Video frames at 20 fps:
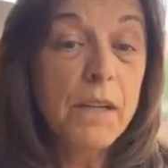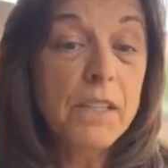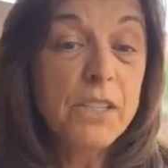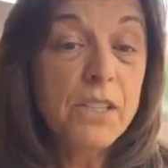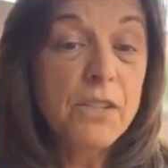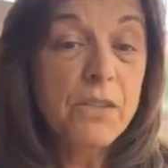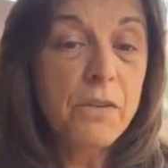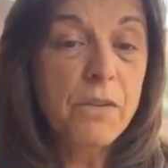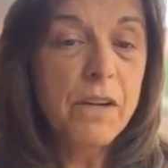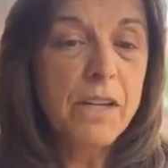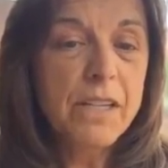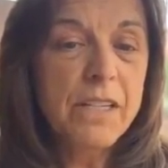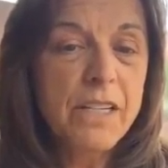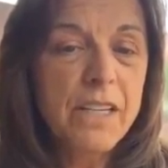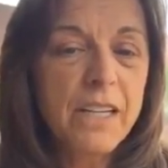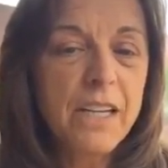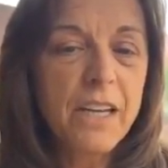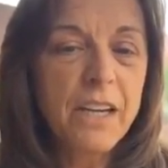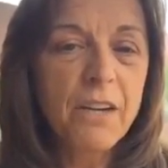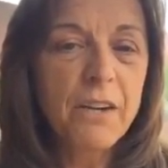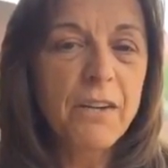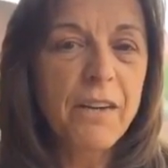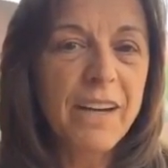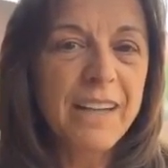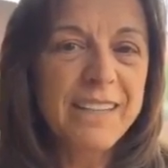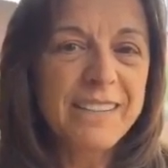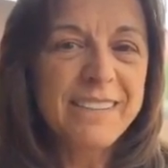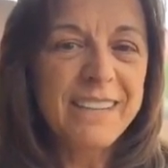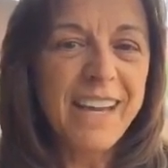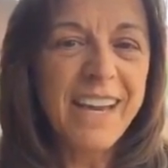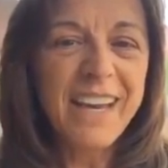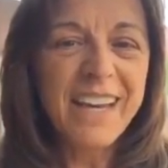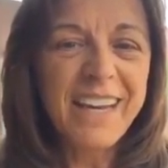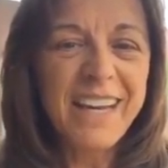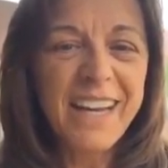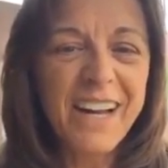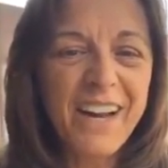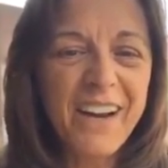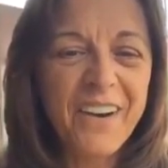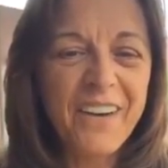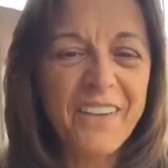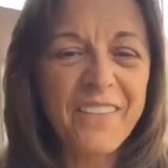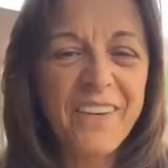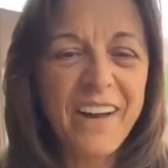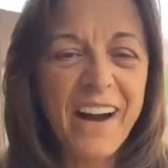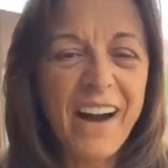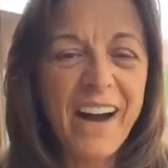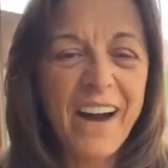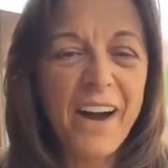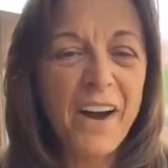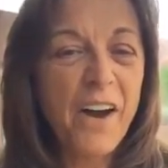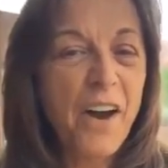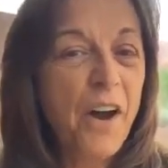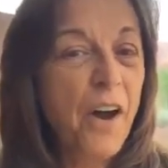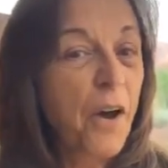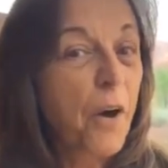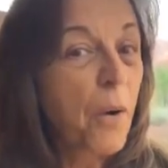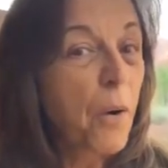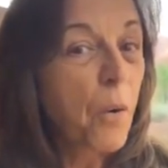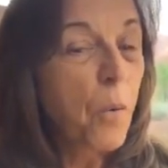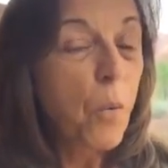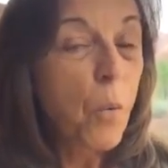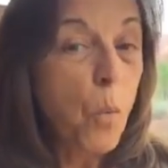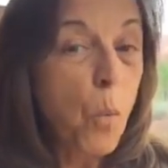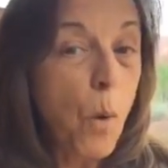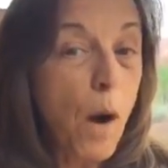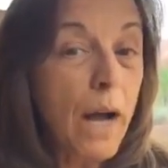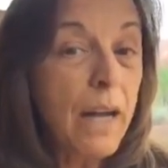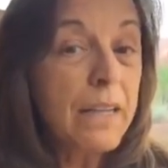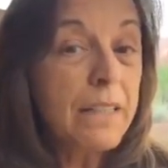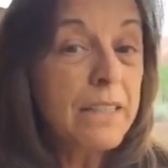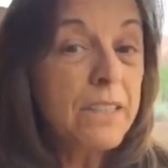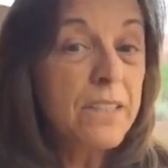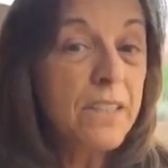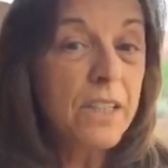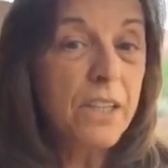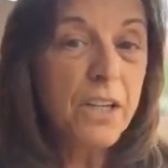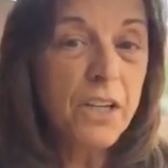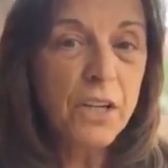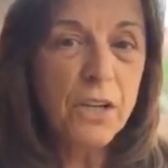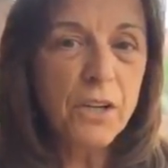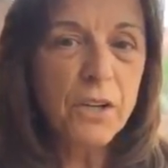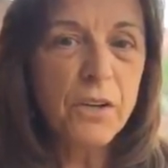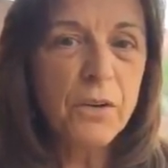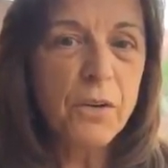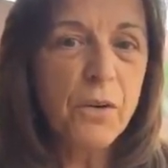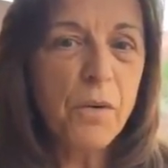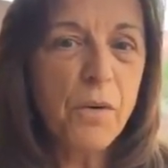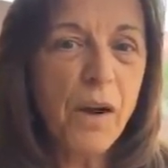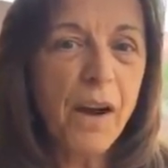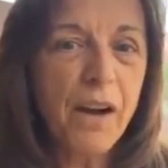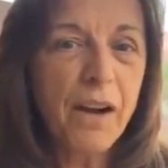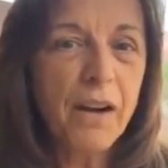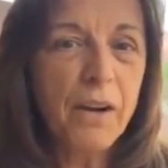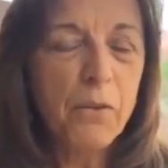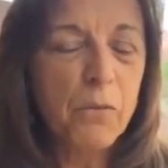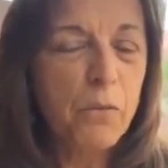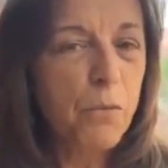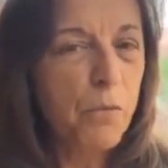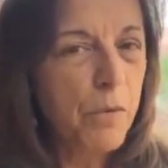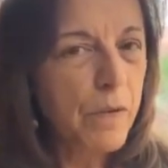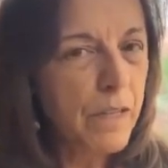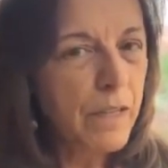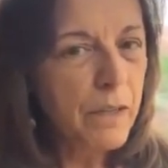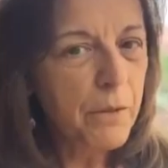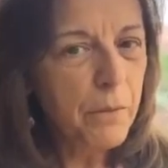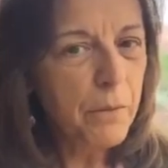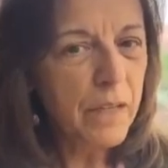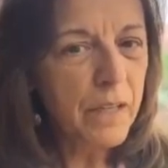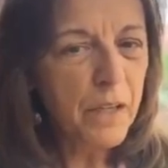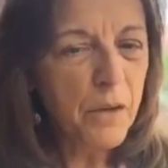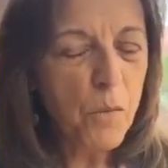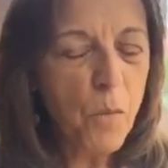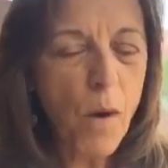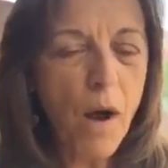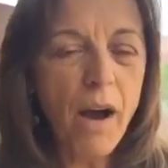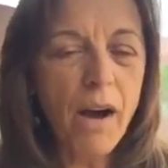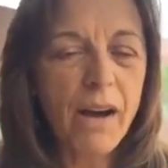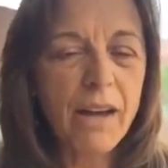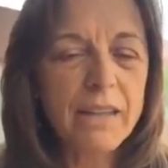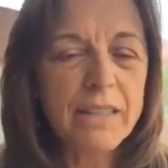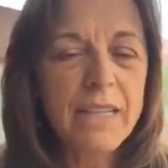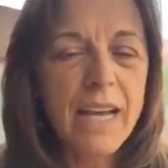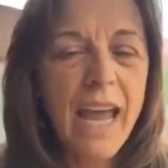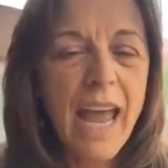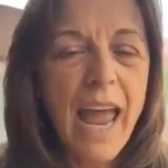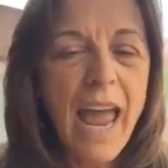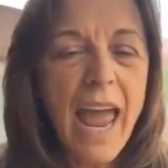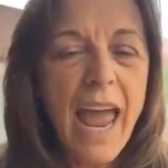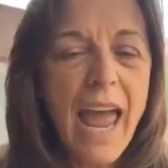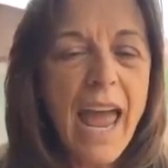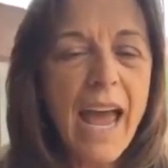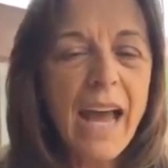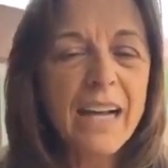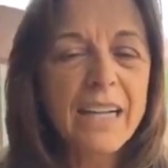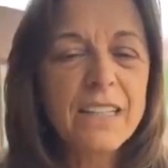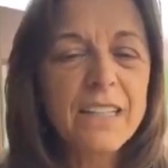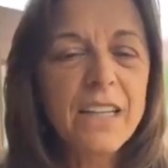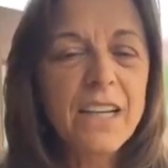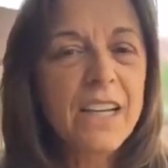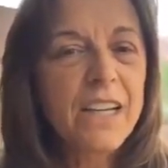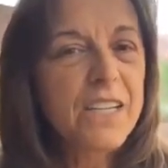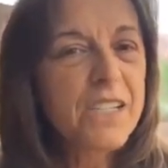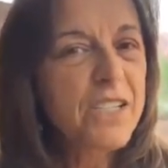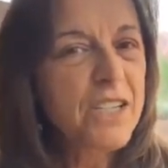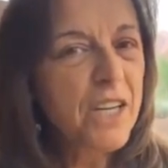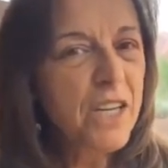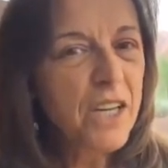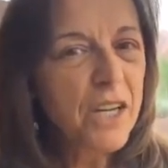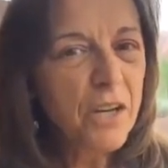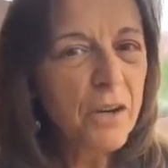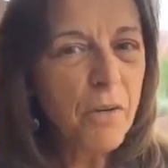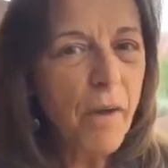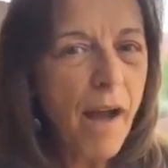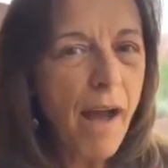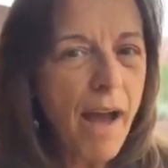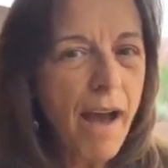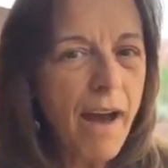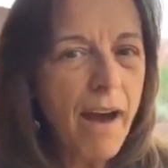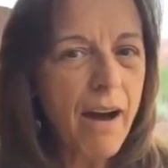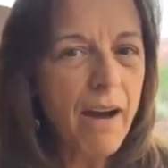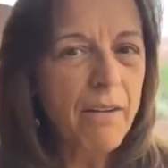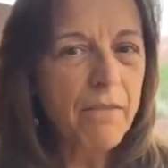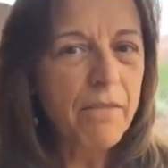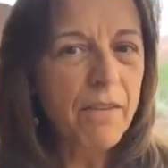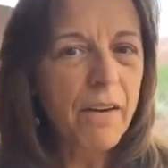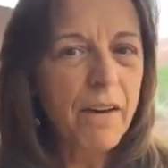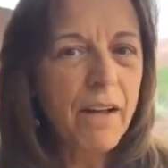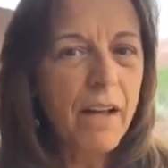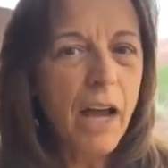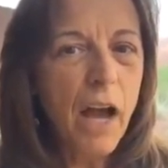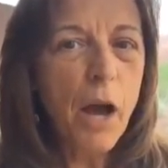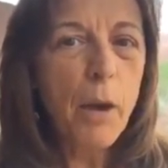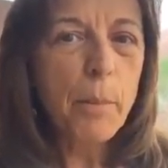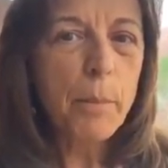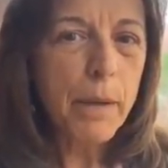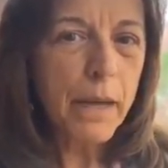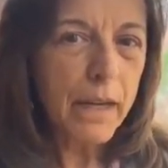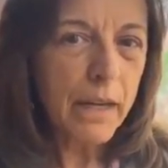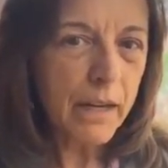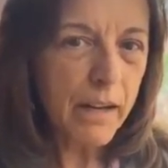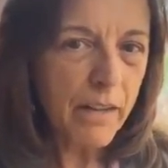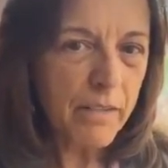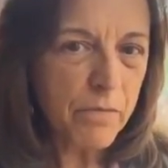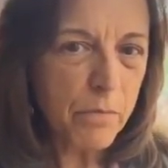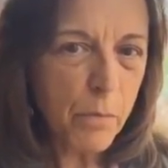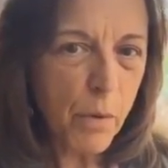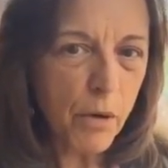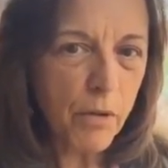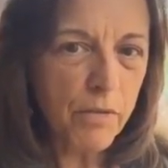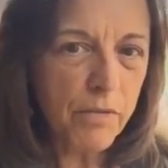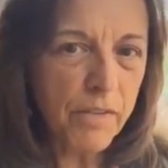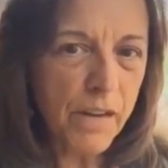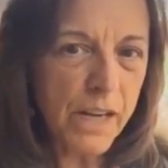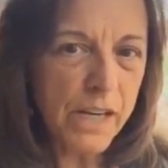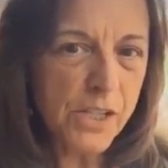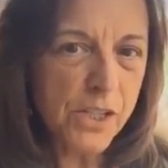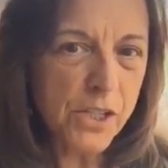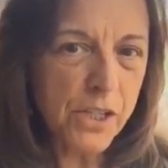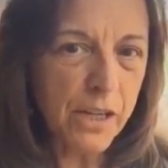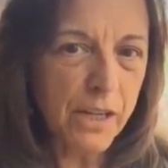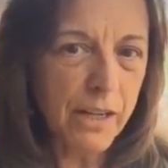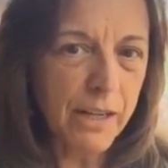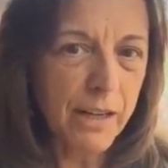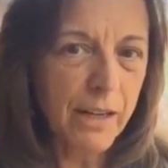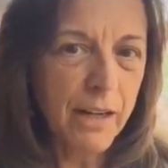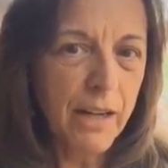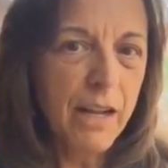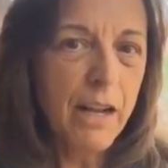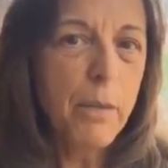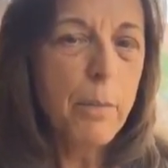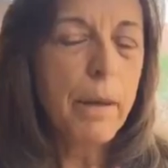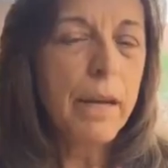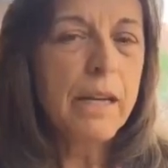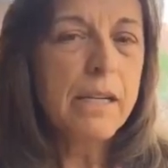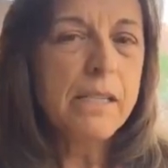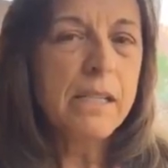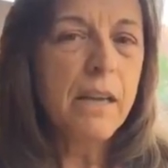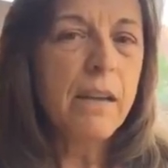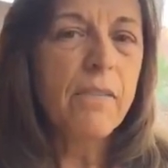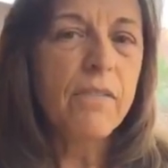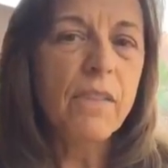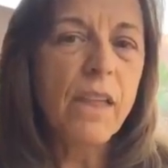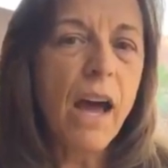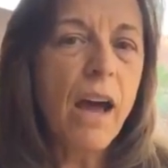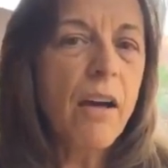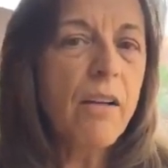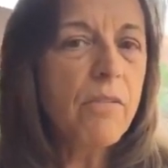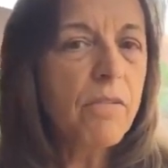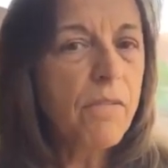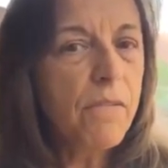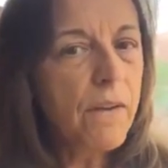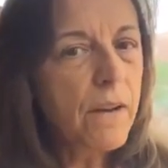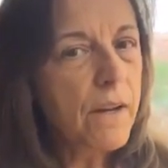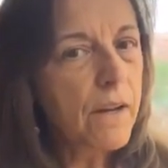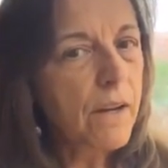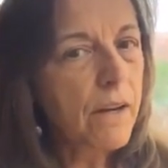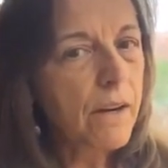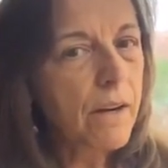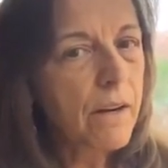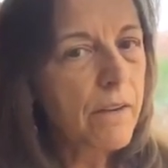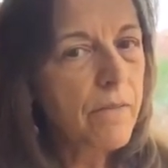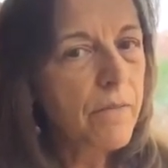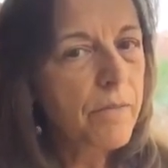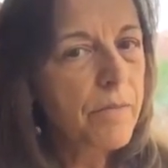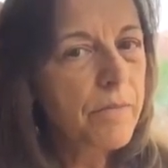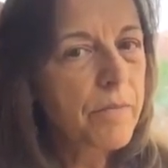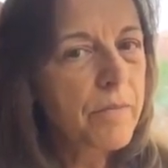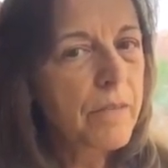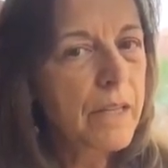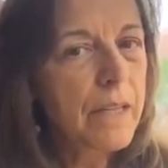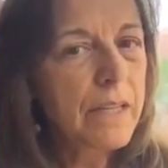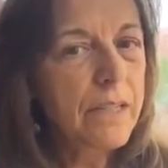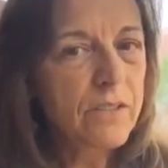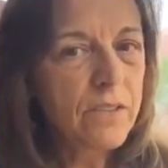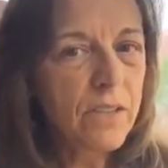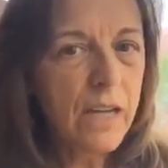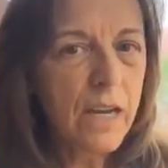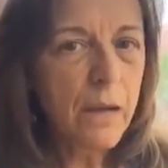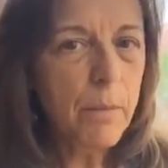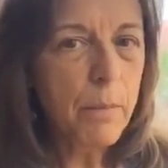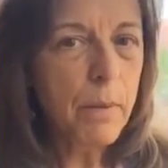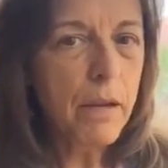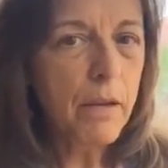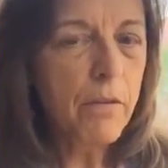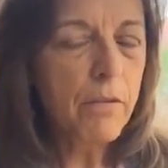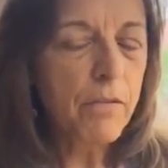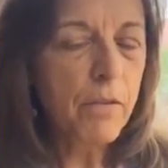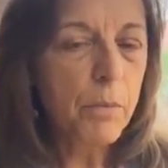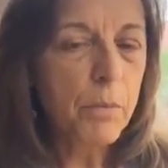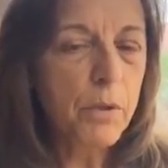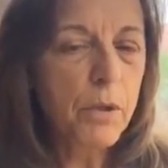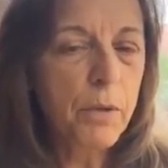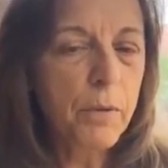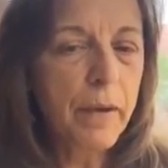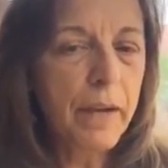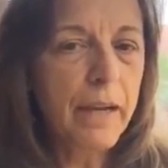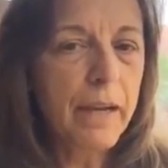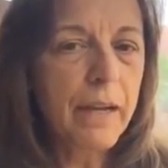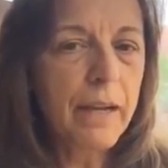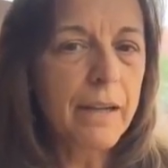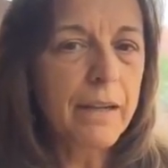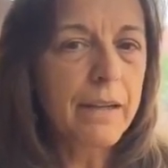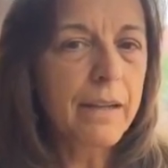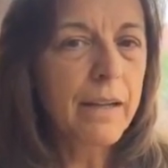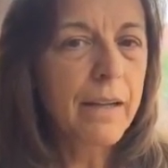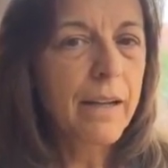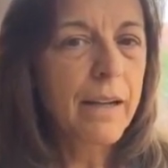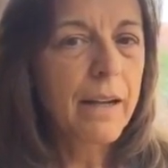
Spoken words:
my story to you. It's like, what do you really, really want? And do you have a big enough motivation? Because if that fear is keeping you from doing it,